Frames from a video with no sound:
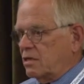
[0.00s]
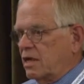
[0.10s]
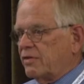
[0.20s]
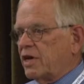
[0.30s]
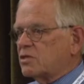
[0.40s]

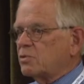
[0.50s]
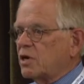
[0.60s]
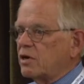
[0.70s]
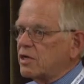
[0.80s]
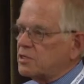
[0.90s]
and that's what
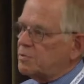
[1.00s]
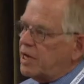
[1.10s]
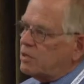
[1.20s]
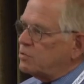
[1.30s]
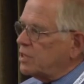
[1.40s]
our next
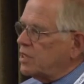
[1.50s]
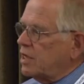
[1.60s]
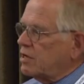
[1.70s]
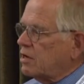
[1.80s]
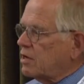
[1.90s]
panel will
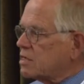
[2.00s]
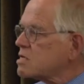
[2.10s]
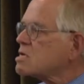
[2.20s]
take on.